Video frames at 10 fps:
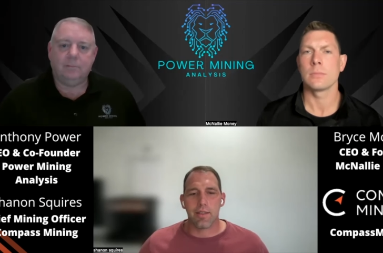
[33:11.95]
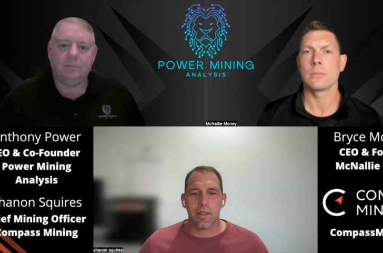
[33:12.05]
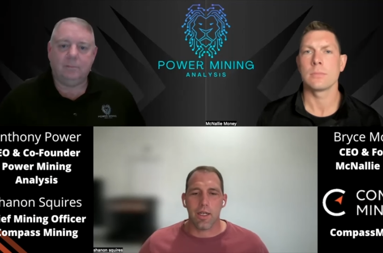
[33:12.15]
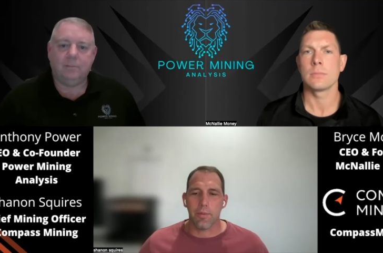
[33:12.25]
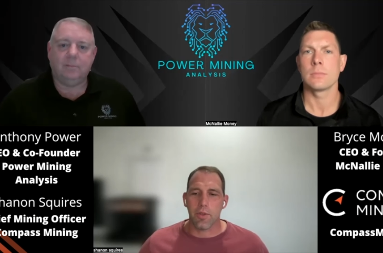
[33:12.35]

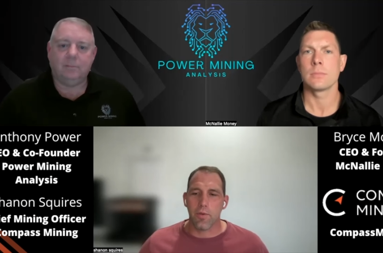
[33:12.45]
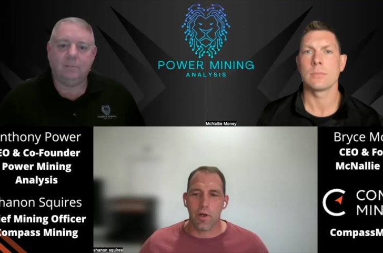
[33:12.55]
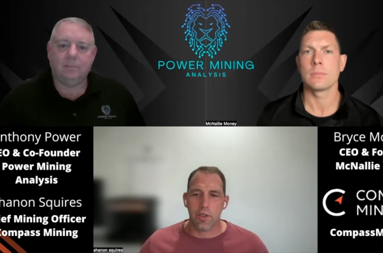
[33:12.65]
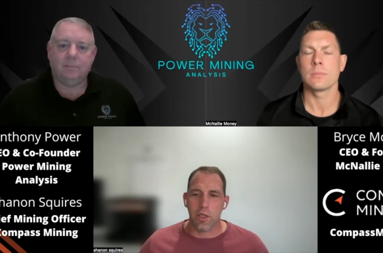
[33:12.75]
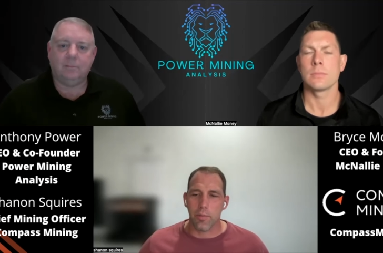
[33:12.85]
Speaker 1: Um, as
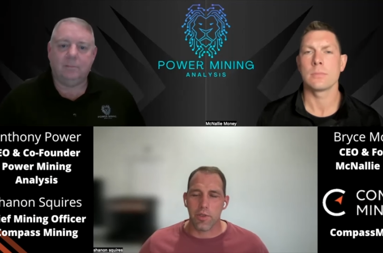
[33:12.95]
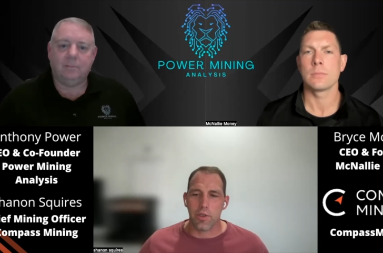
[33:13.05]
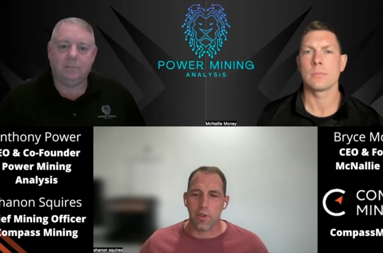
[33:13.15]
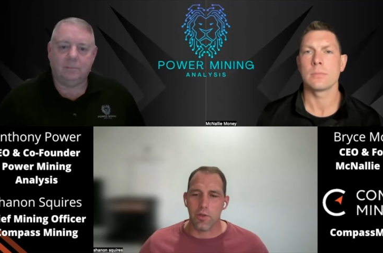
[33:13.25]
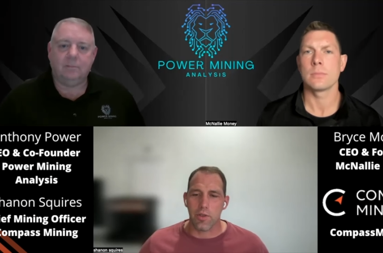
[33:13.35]
far as Compass
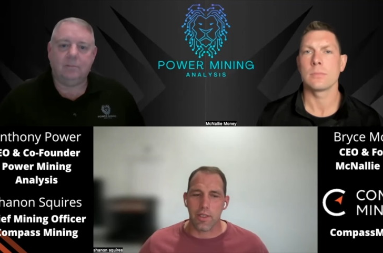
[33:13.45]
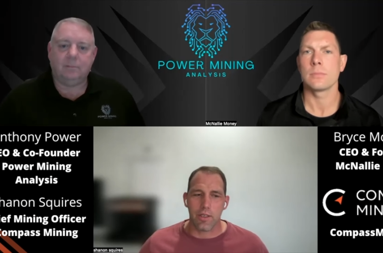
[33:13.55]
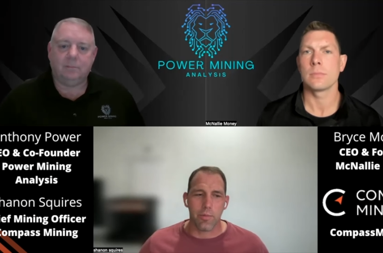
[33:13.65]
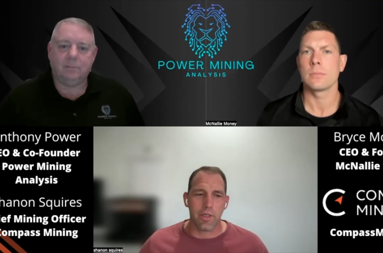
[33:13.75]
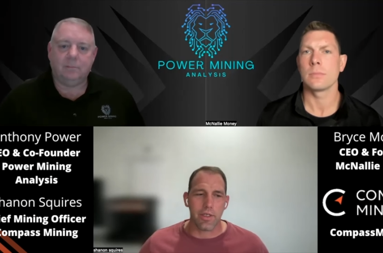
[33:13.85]
goes, I think
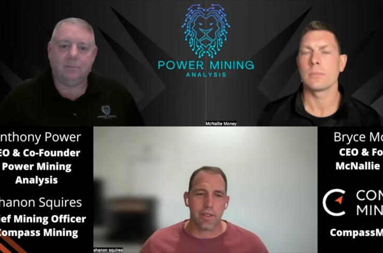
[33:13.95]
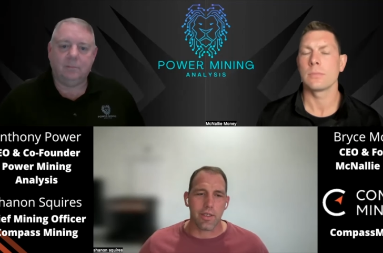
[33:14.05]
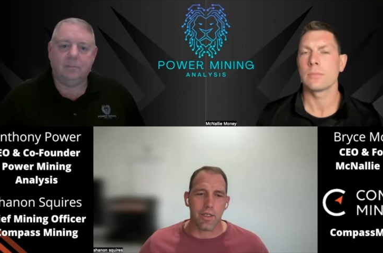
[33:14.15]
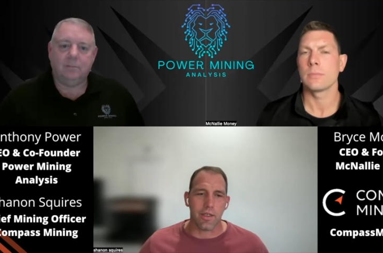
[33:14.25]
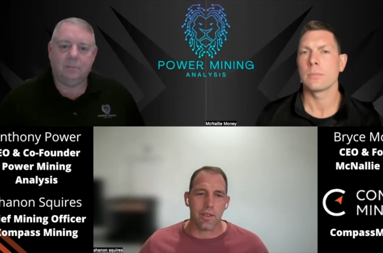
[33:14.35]
the biggest
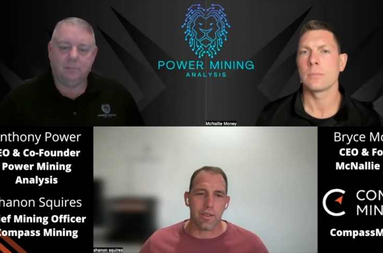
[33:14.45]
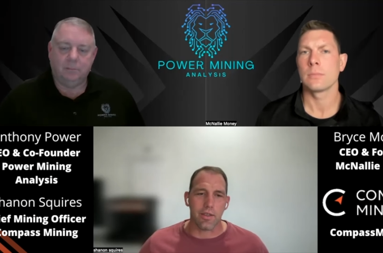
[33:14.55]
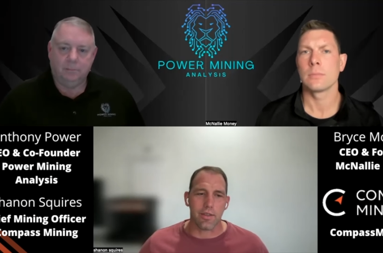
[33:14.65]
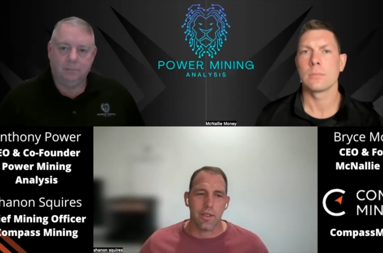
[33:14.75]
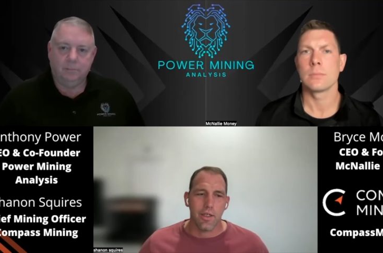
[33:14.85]
thing
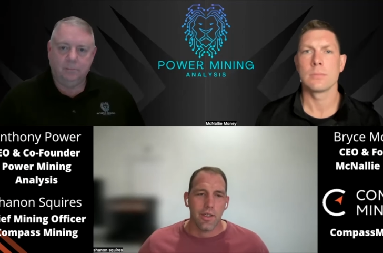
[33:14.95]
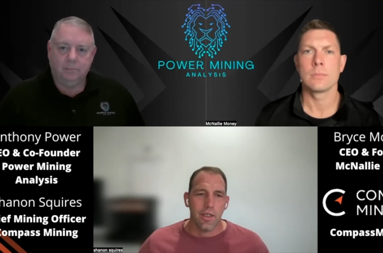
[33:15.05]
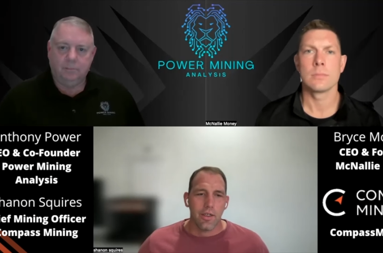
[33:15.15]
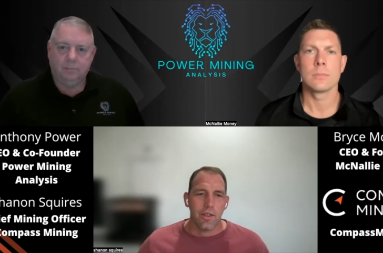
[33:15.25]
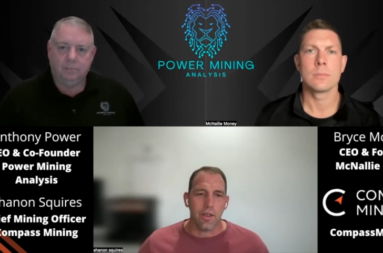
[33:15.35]
is,
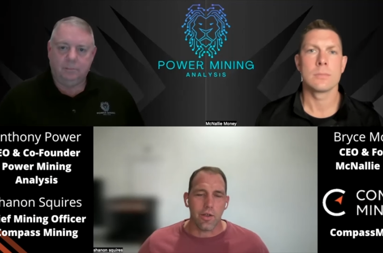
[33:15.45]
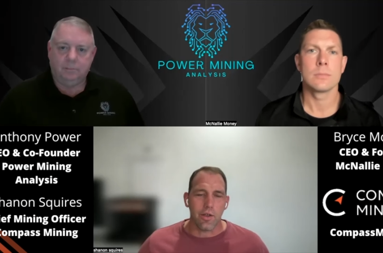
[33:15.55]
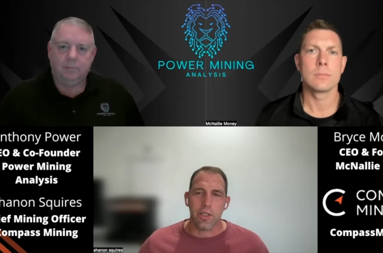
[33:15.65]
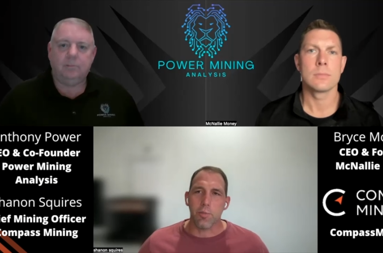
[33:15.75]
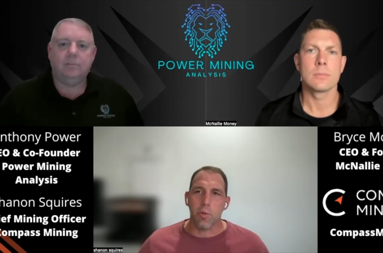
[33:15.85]
you know, at
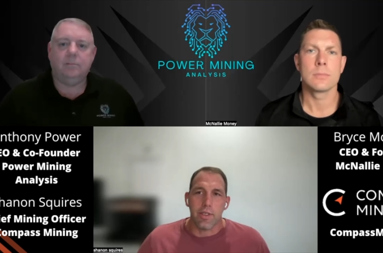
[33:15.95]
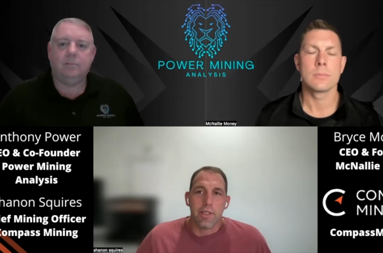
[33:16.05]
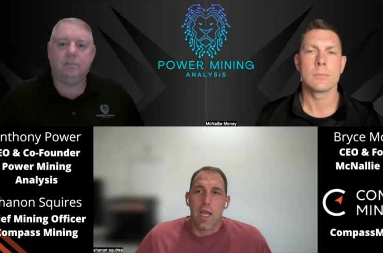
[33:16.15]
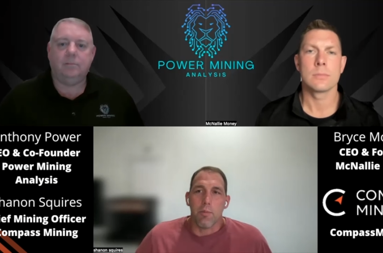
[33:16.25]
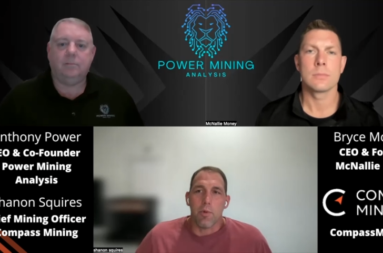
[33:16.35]
this point in
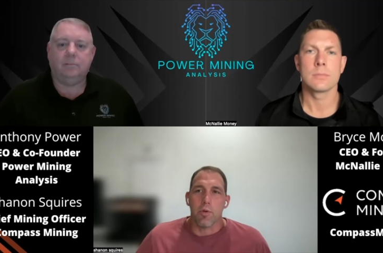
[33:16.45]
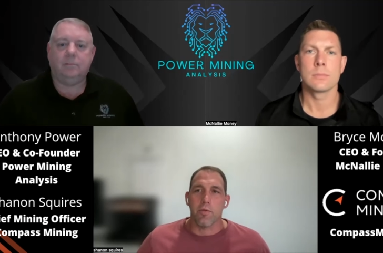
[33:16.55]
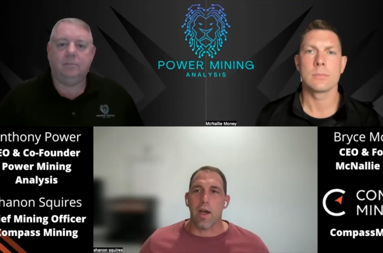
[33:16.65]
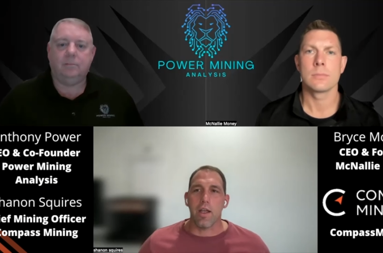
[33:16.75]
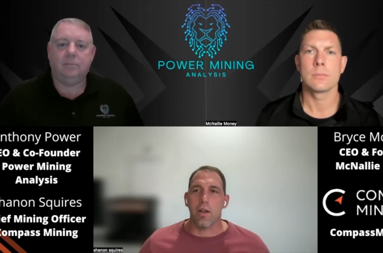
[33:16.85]
time, we
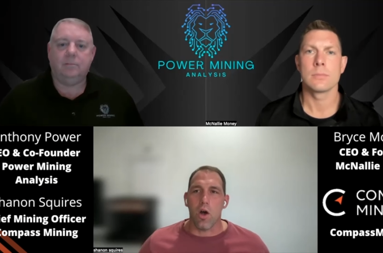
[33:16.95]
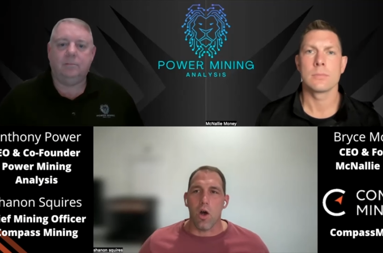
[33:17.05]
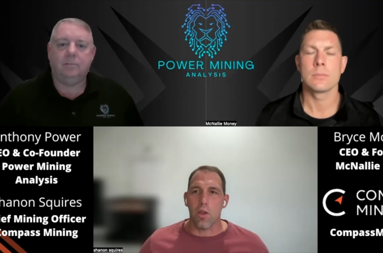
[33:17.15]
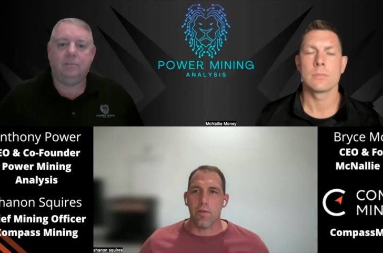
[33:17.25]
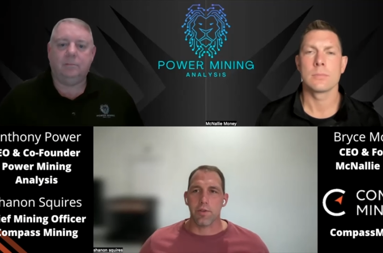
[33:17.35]
provide
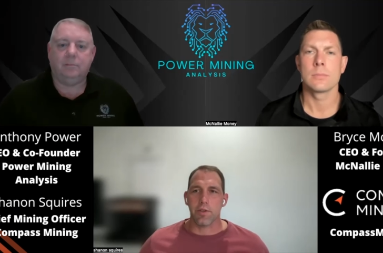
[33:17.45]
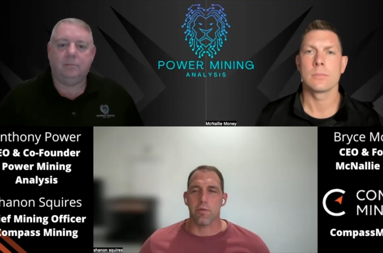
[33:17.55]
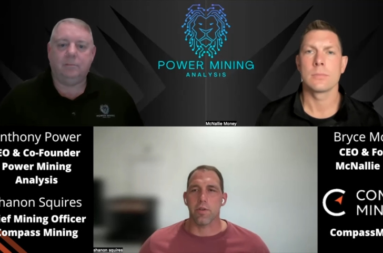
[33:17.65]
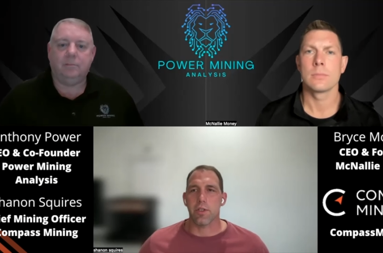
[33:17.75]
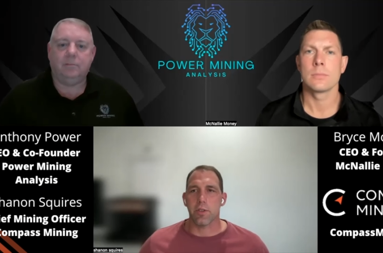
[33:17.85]
all of the
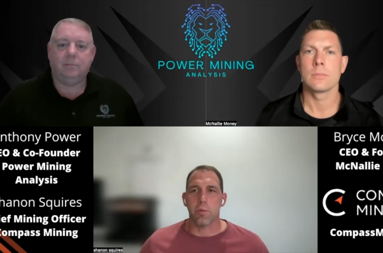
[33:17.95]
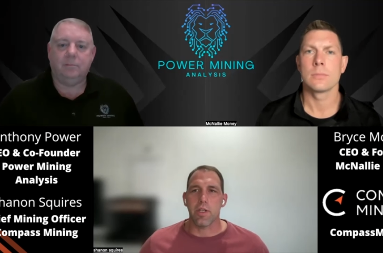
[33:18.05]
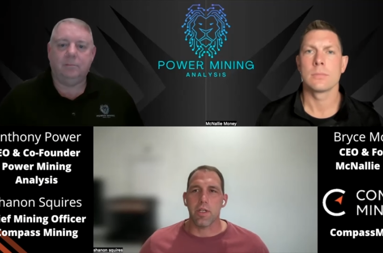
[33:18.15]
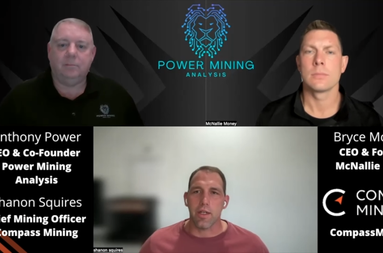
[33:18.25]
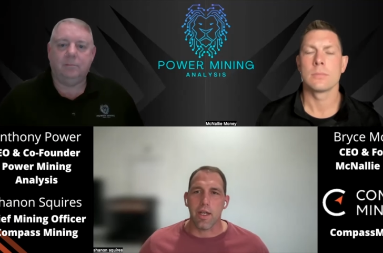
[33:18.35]
services we
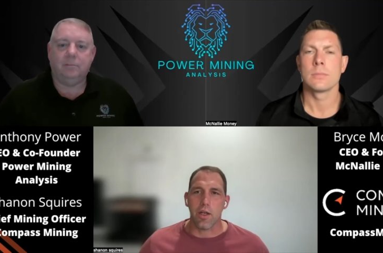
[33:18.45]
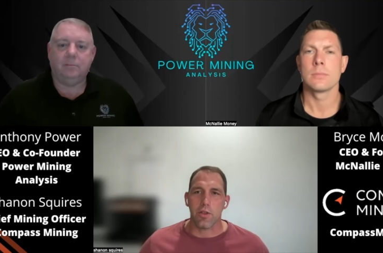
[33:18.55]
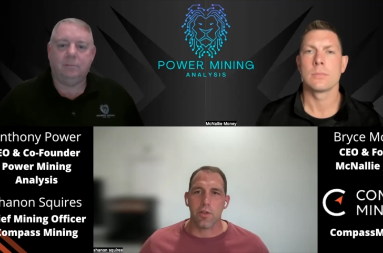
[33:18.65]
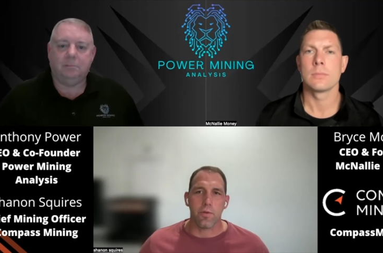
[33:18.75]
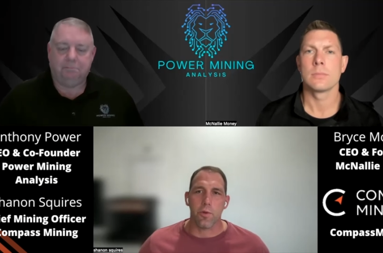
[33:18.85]
need in-house for